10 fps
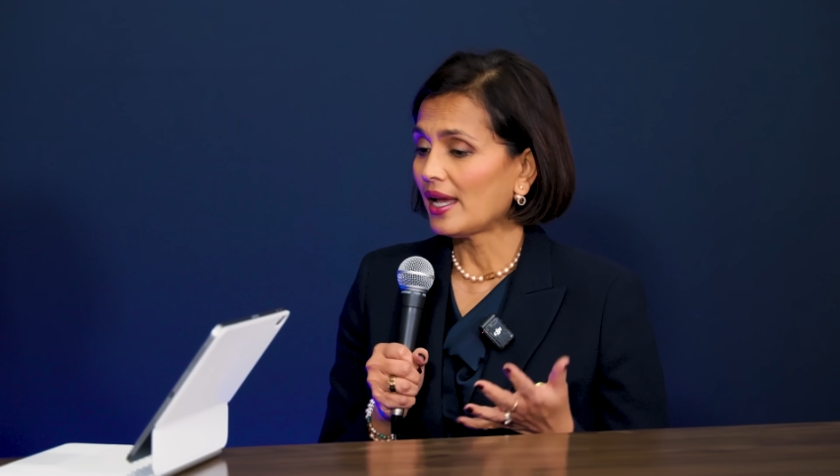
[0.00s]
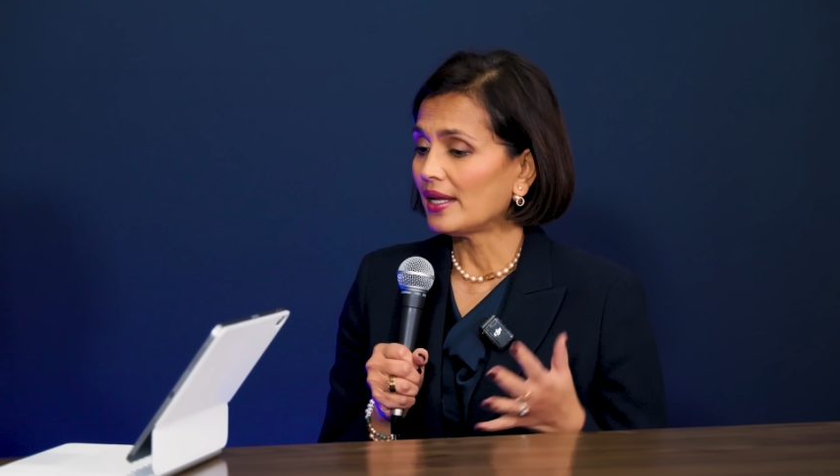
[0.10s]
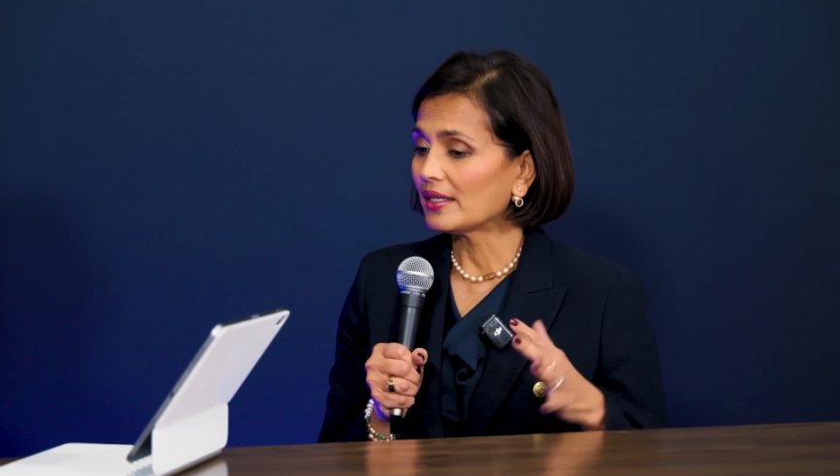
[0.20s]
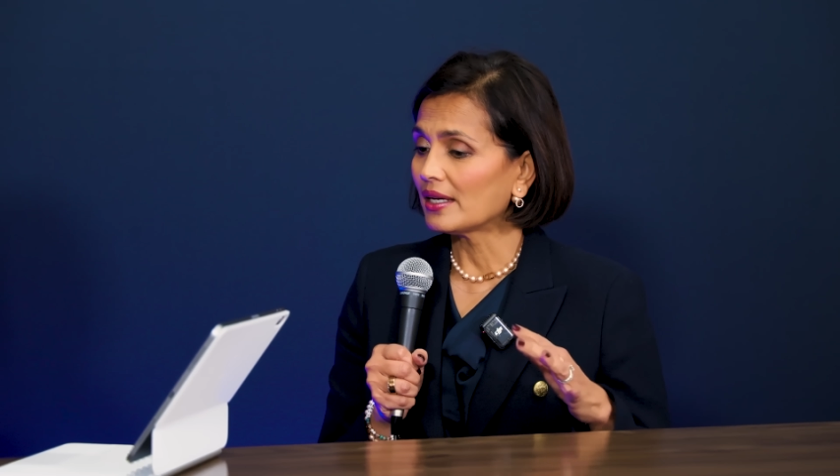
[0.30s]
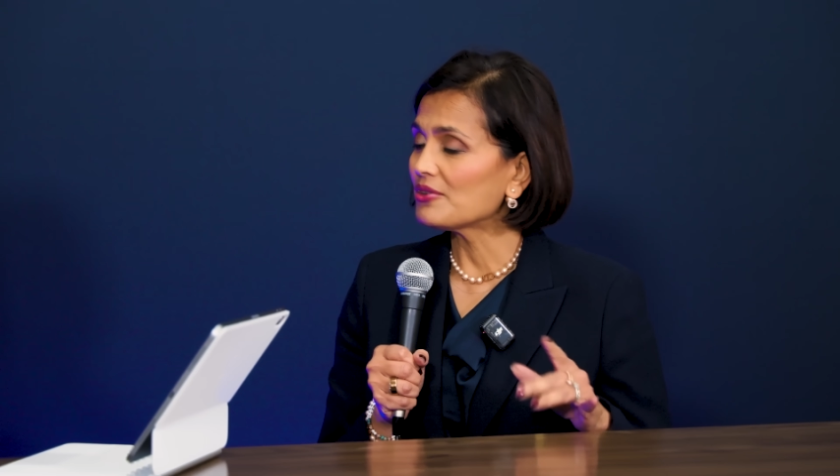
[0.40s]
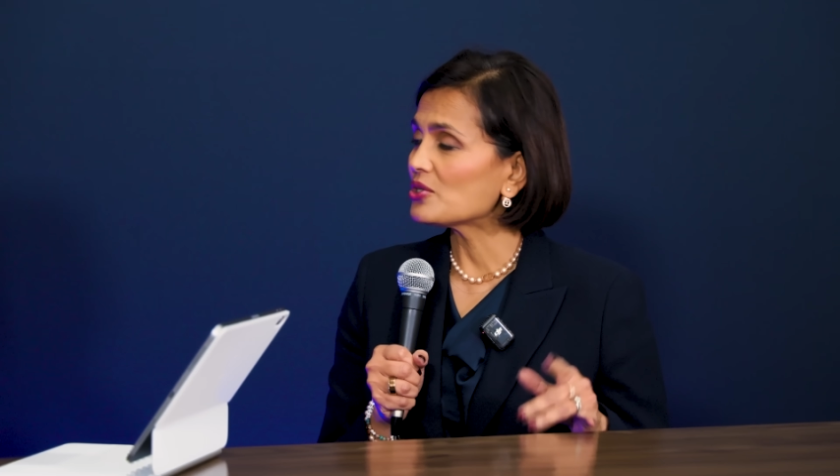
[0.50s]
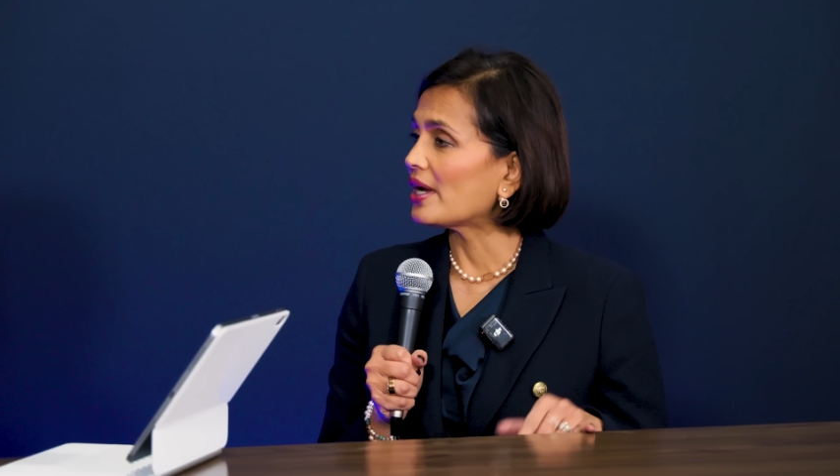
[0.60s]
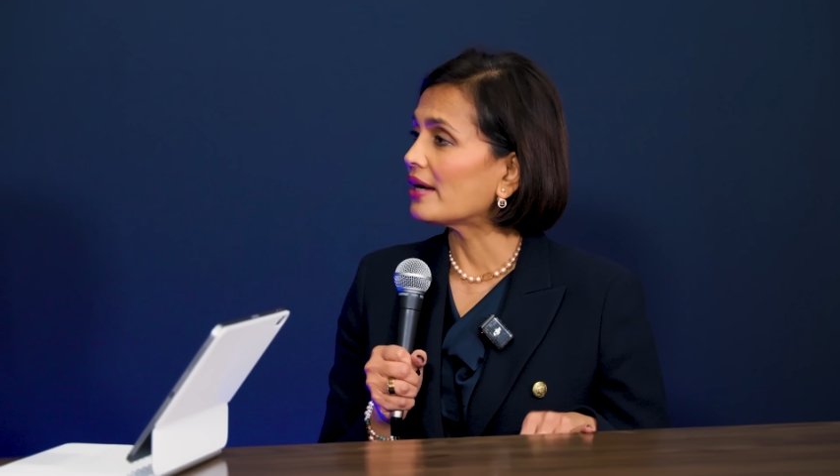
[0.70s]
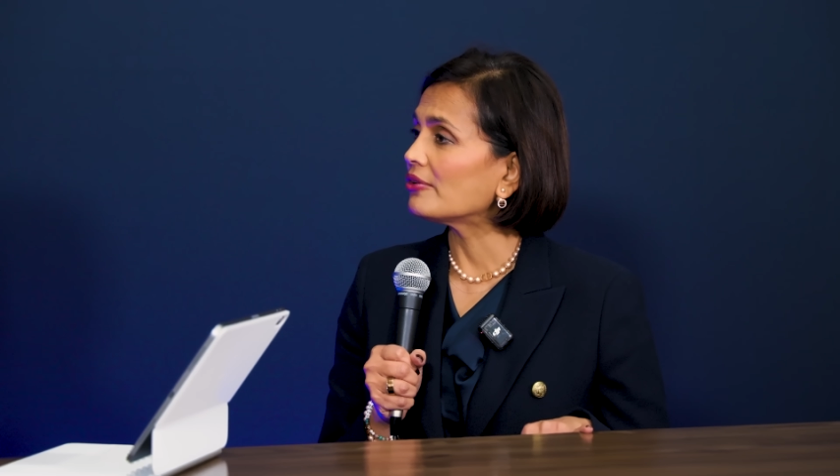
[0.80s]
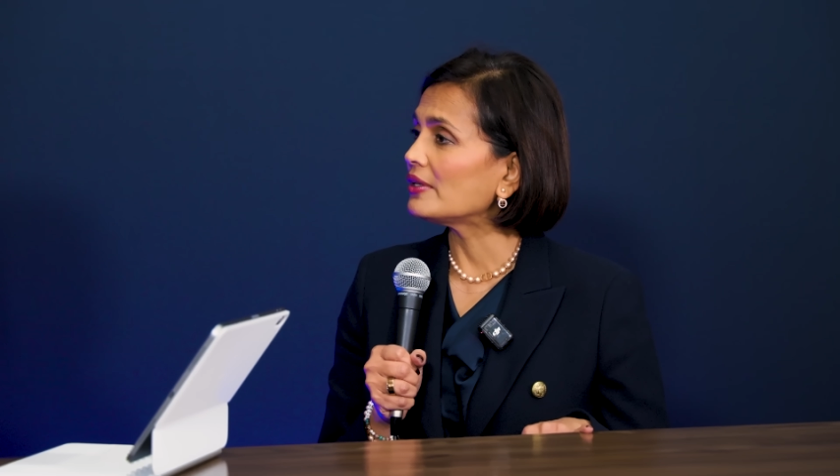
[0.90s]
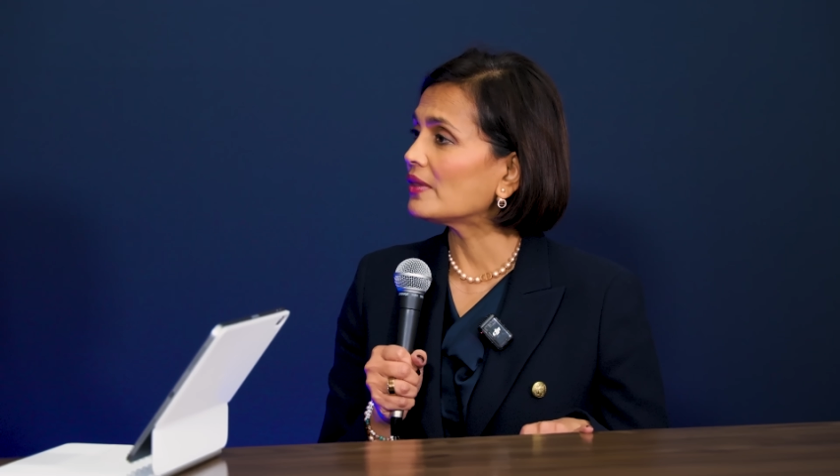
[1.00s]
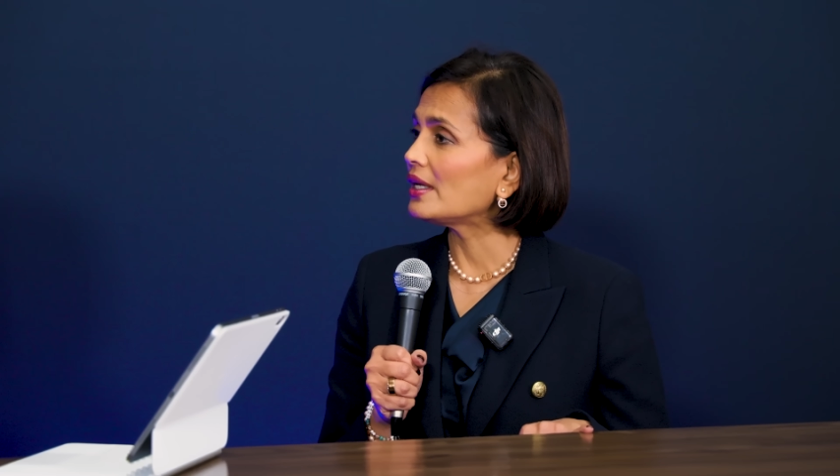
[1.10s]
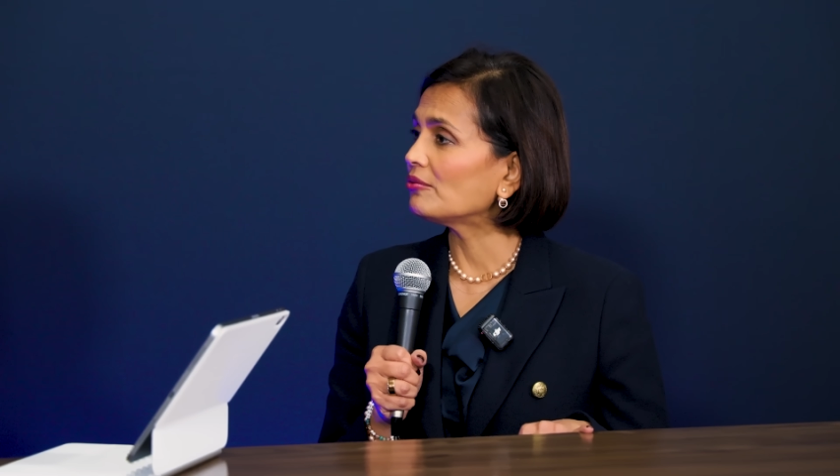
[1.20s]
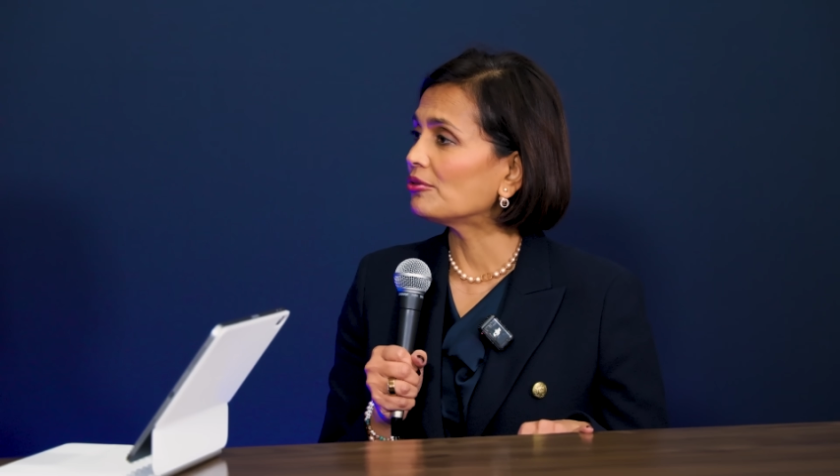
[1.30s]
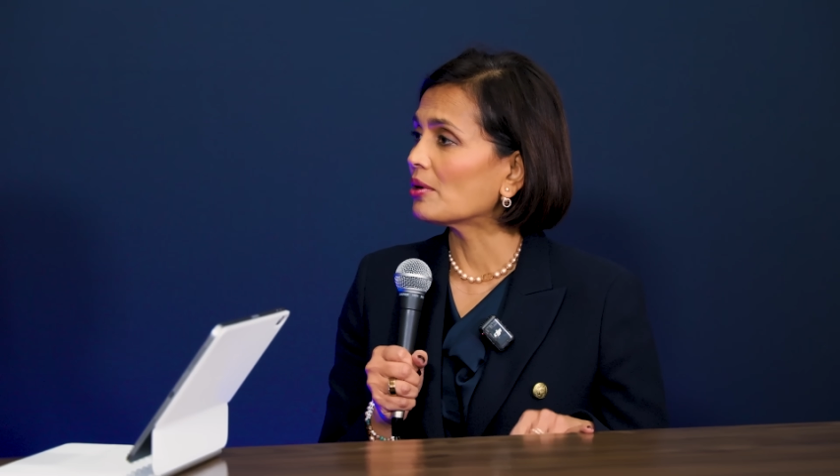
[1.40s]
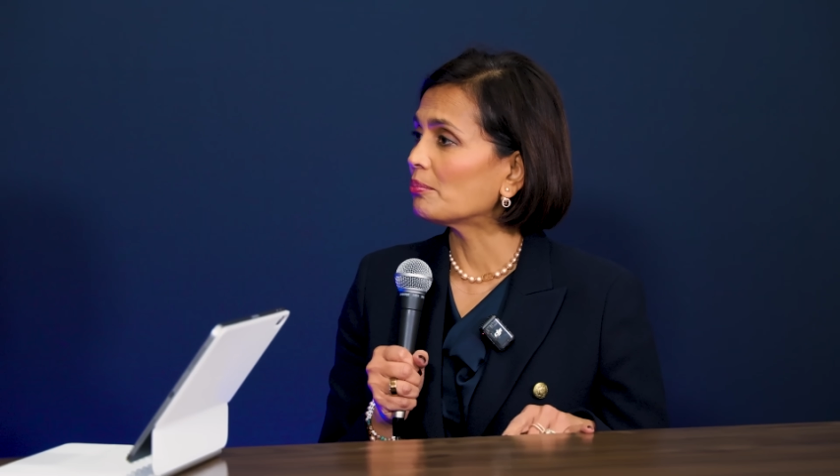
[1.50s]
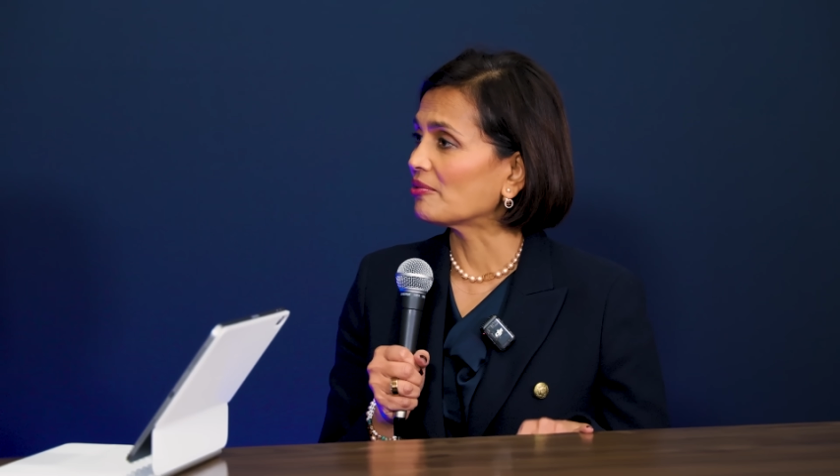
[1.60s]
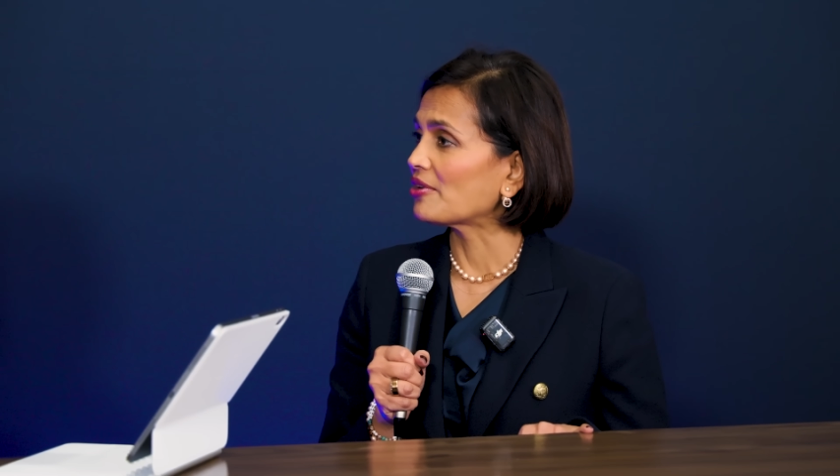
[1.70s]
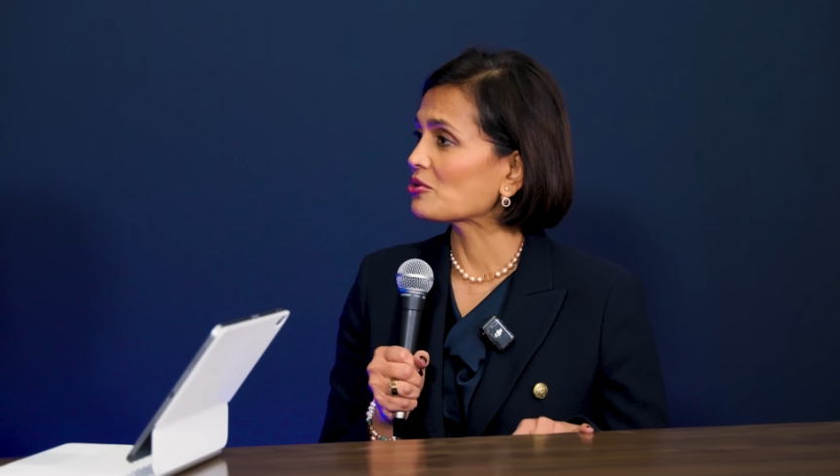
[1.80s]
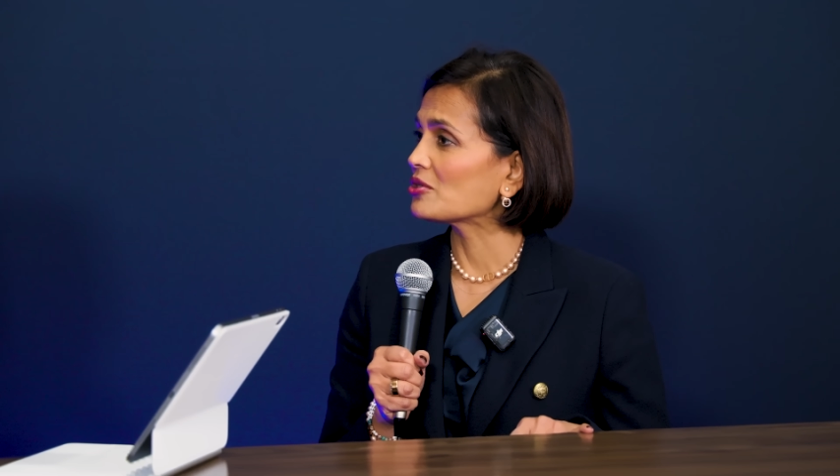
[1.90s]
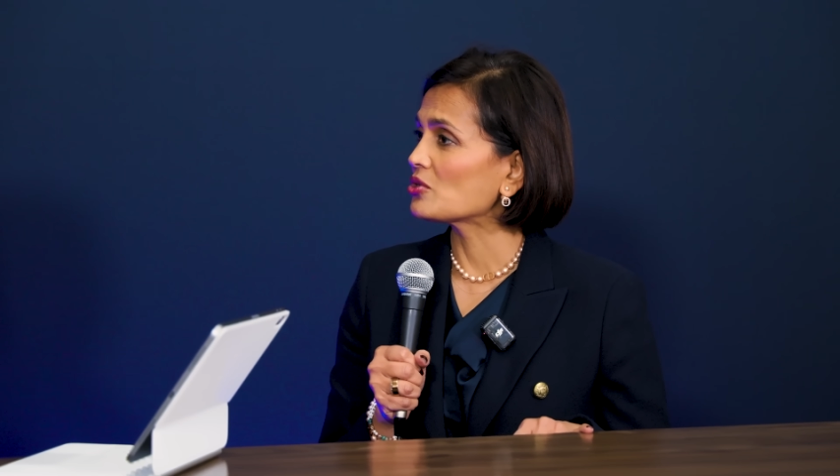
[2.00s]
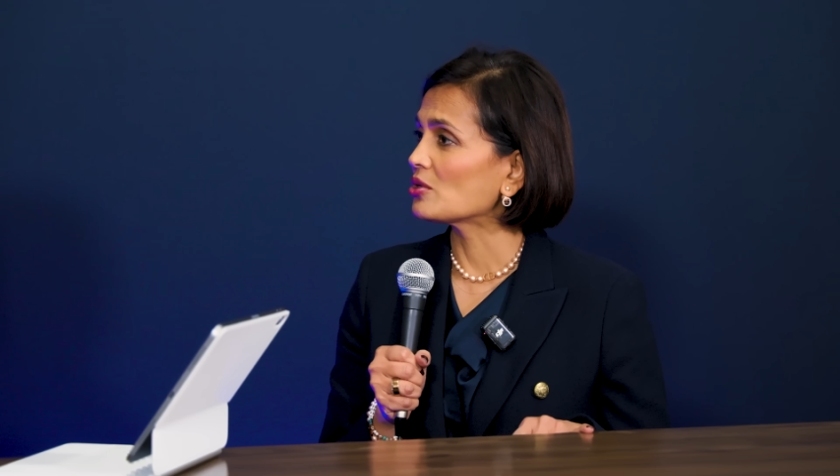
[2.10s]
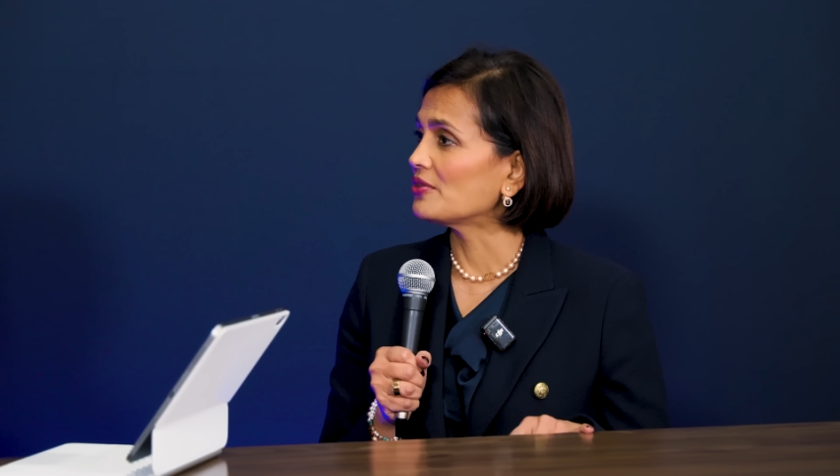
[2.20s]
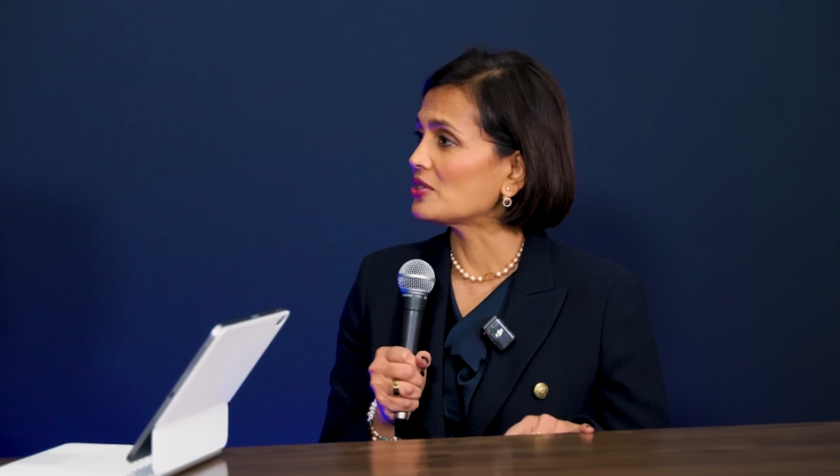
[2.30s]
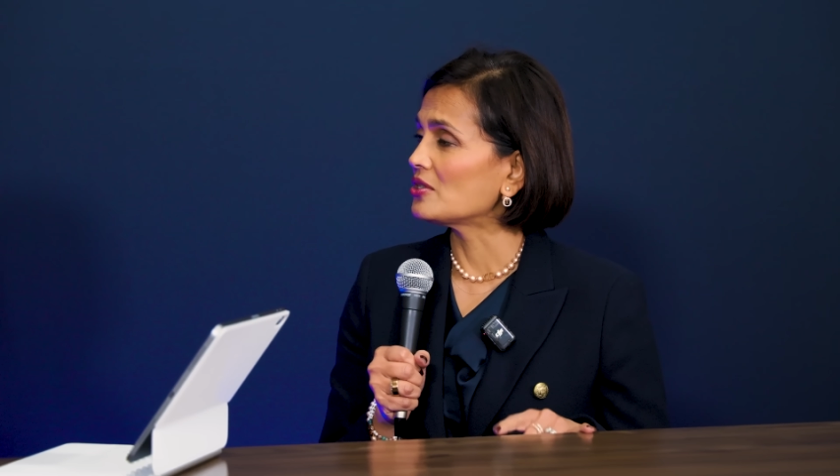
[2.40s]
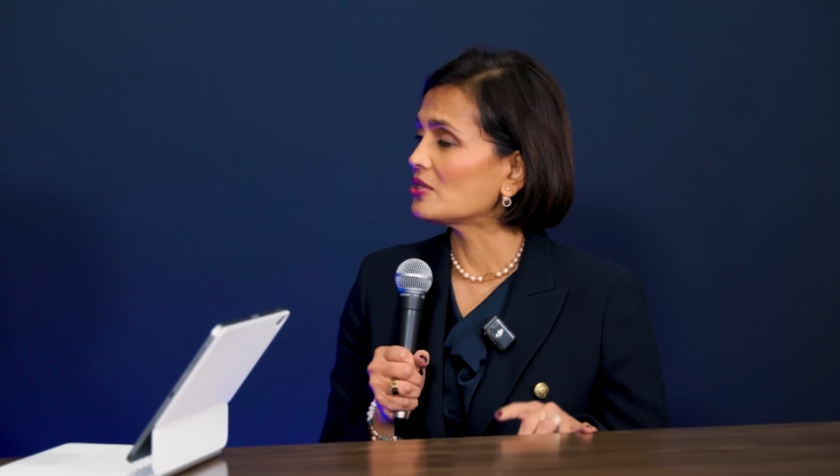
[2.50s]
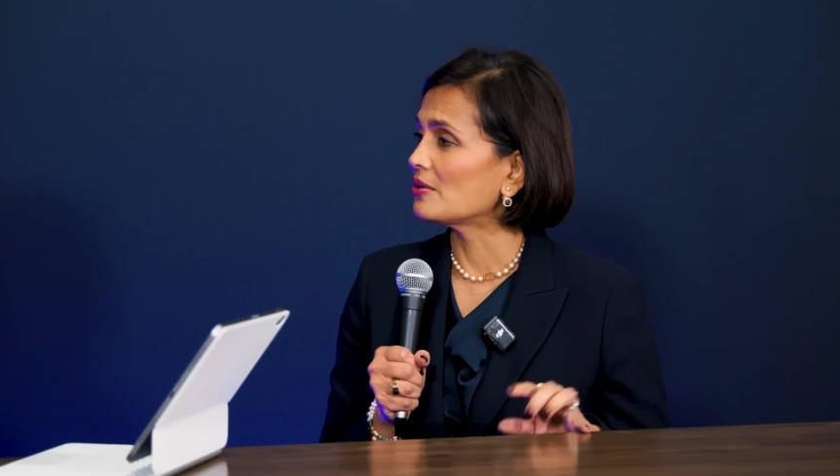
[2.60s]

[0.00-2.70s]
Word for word: and it covers everything from professional services.